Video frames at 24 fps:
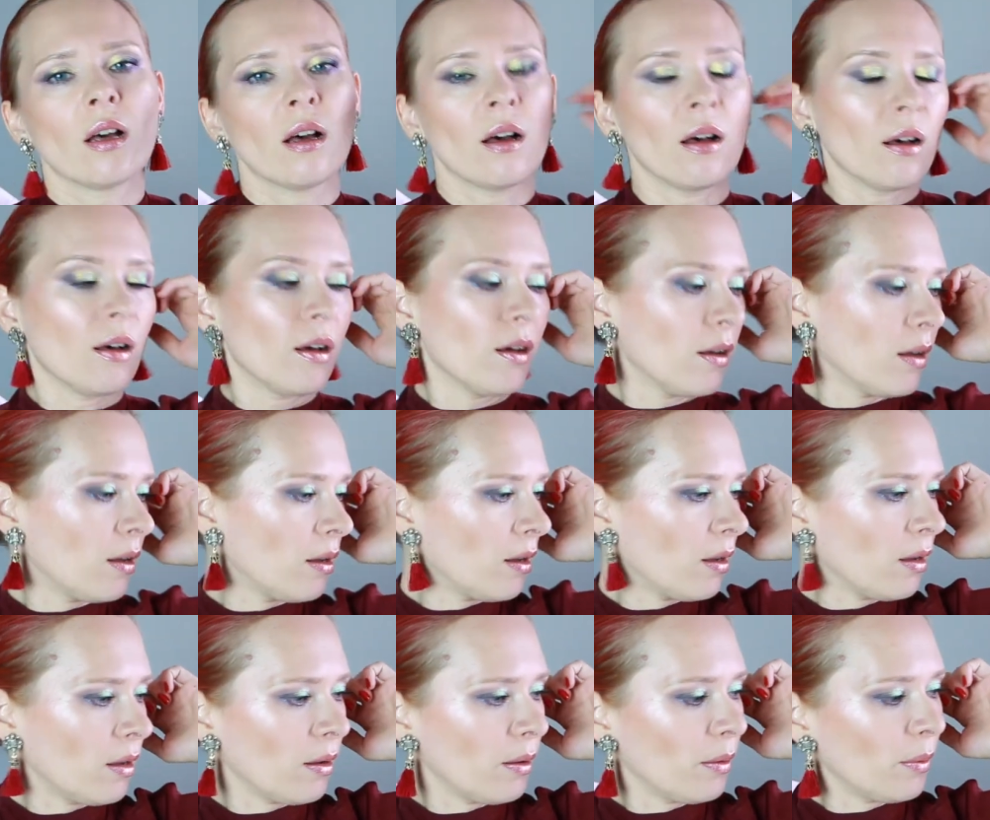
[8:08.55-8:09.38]

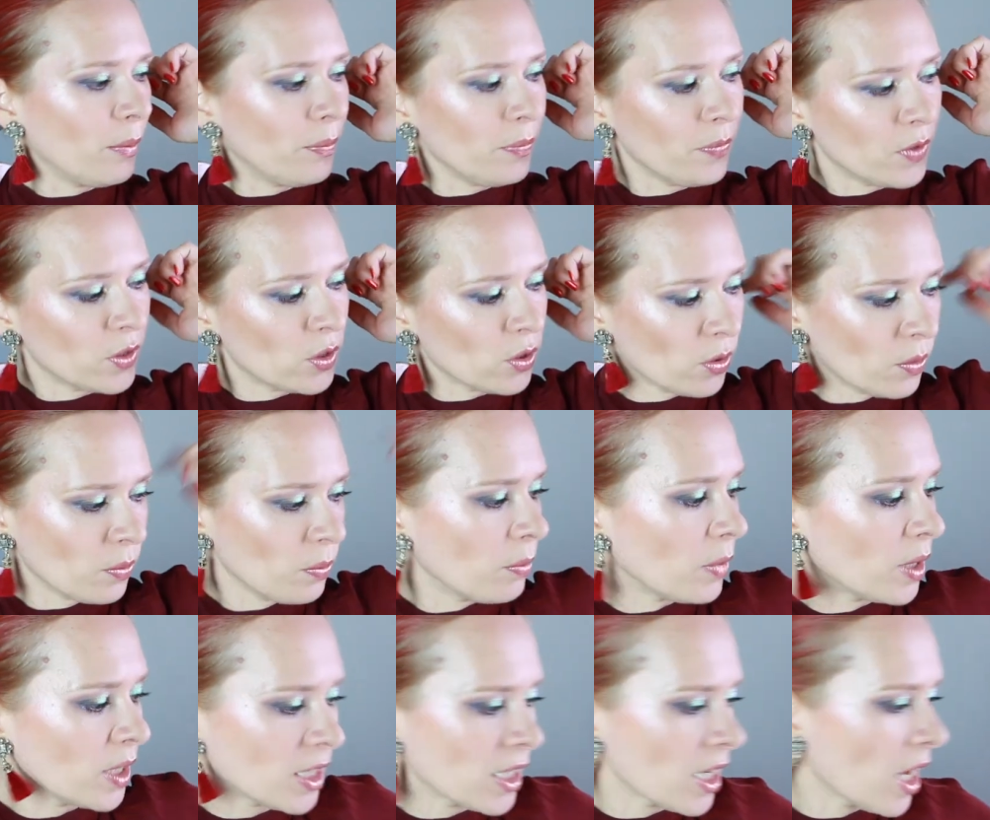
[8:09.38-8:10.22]

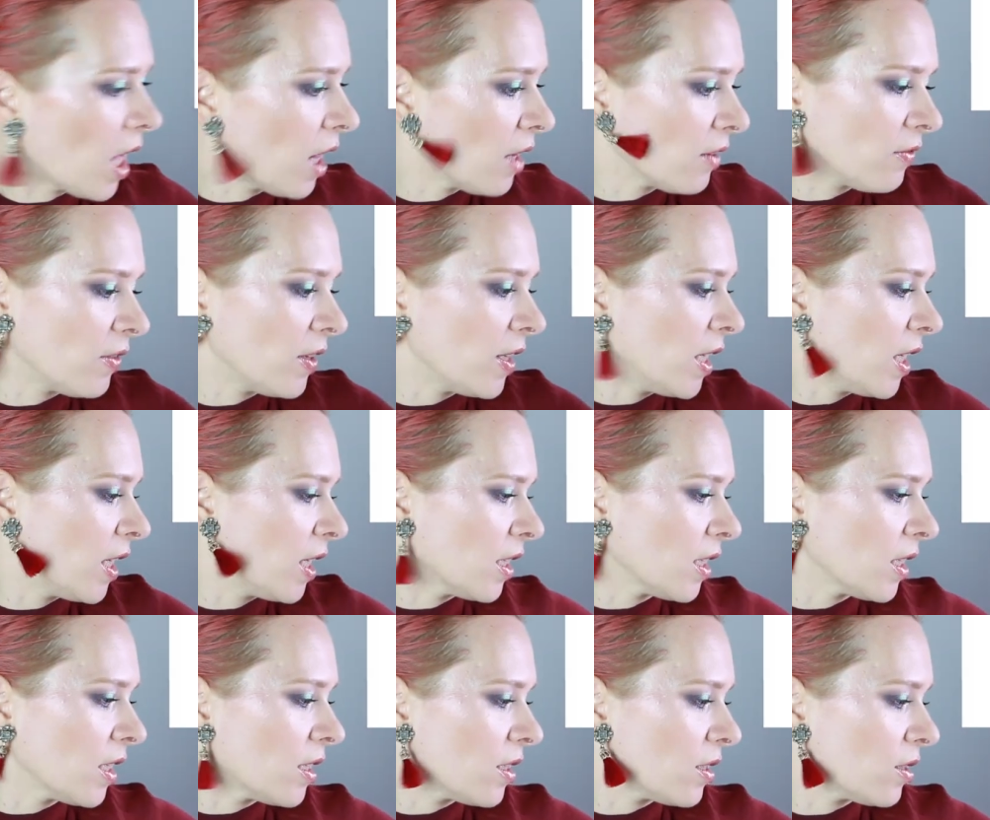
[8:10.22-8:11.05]
certain Mental
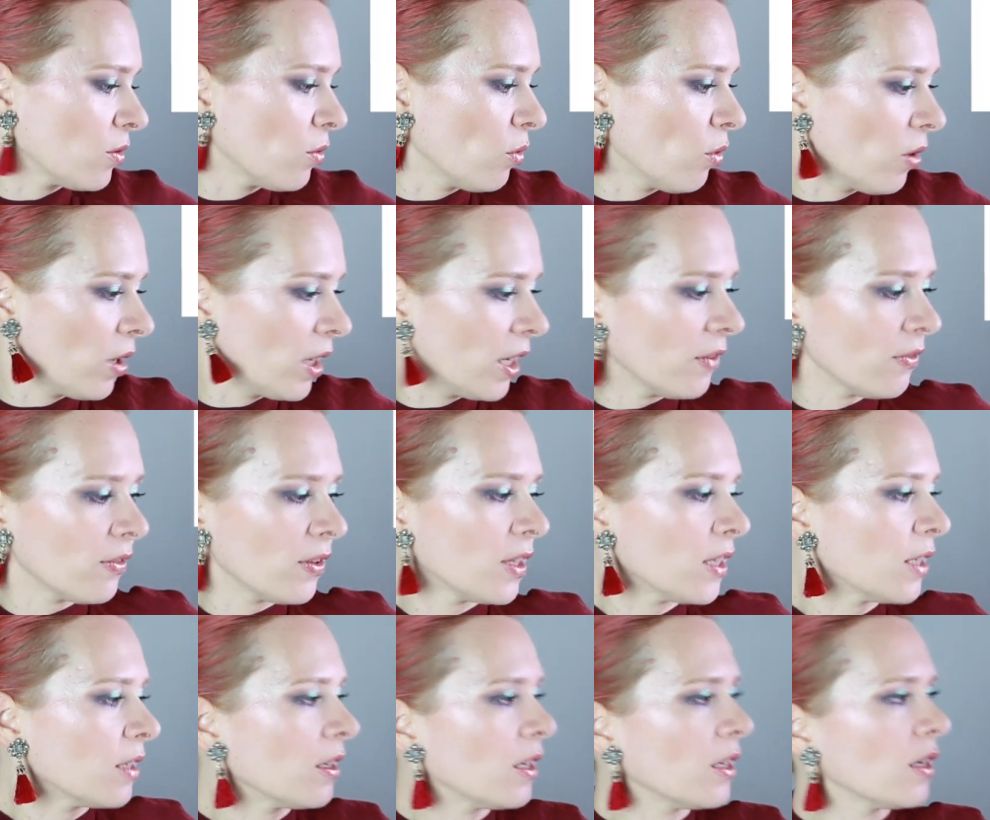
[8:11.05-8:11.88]
vanillas, or
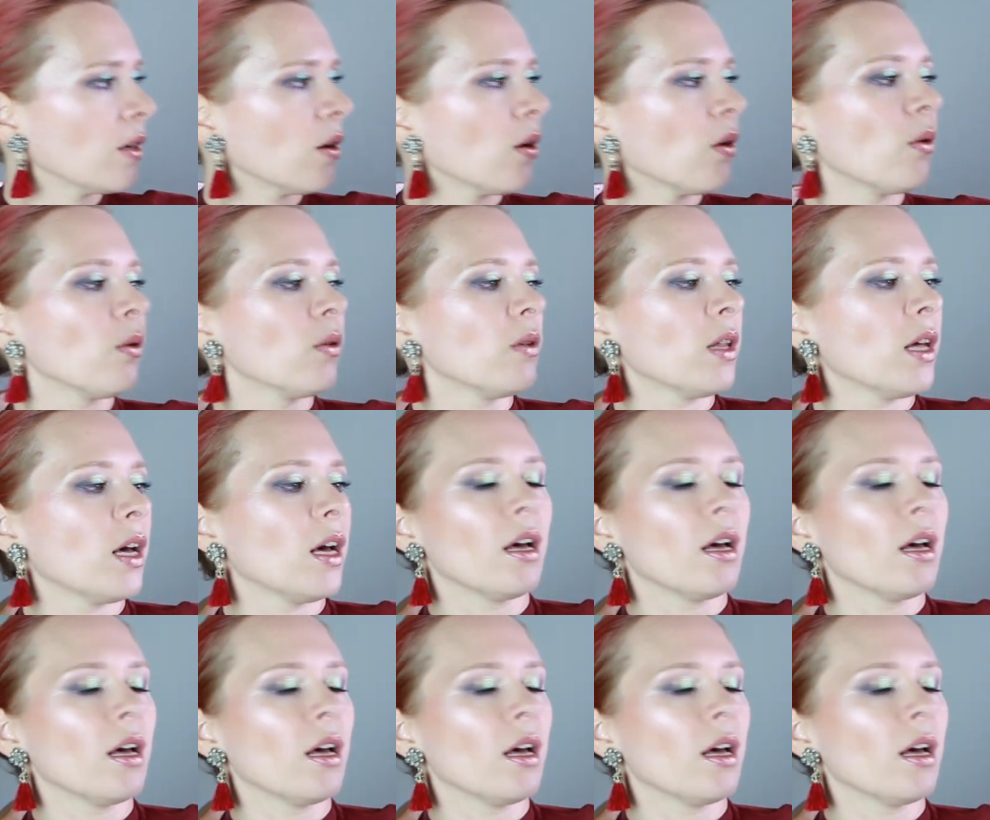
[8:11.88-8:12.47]
even, you know,